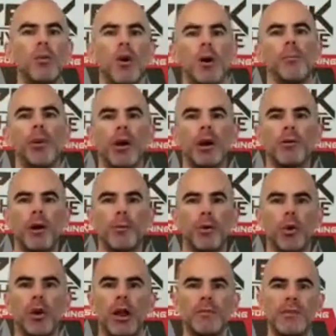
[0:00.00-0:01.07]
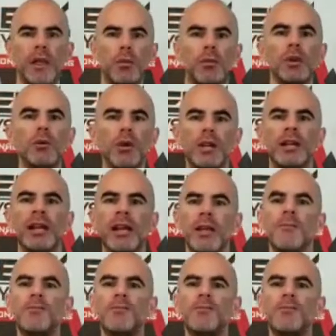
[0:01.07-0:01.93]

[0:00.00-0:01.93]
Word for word: weren't part of our program, then we would